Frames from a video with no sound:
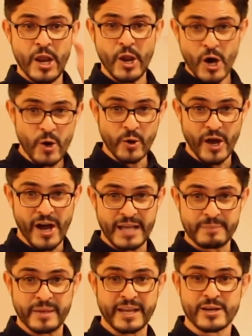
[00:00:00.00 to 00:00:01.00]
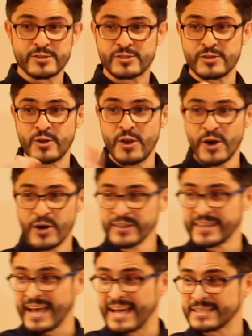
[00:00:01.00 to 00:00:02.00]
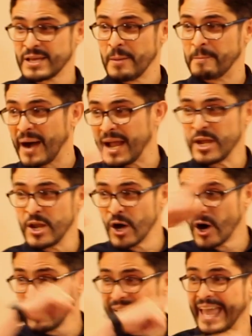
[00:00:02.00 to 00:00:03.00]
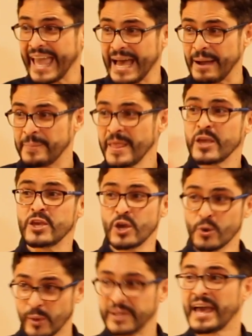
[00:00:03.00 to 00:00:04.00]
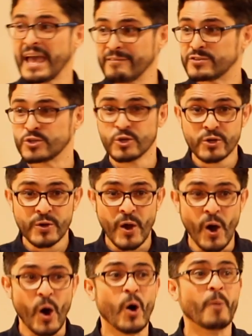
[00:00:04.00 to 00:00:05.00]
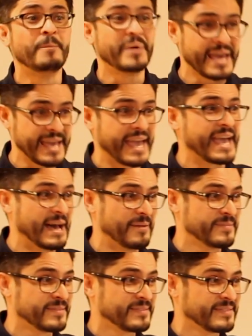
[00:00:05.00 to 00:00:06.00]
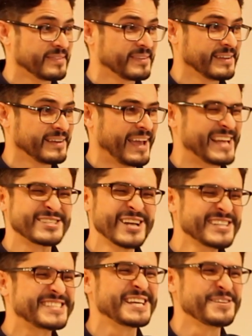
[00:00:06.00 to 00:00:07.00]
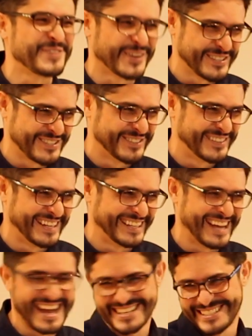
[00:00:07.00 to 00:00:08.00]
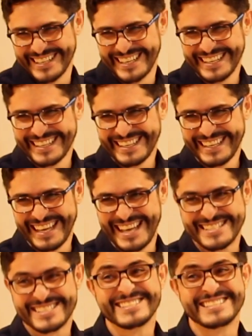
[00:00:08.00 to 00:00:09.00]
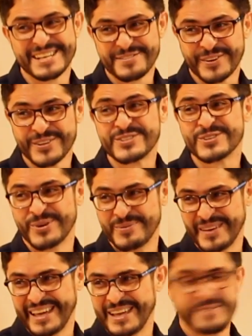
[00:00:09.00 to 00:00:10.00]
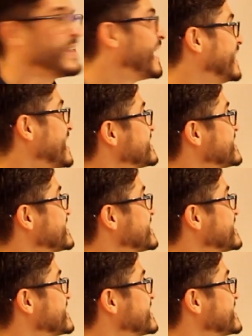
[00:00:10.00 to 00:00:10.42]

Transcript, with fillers: know God because you know that by knowing Him, you would have to obey Him. It's not difficult to read, actually. It's difficult to obey. And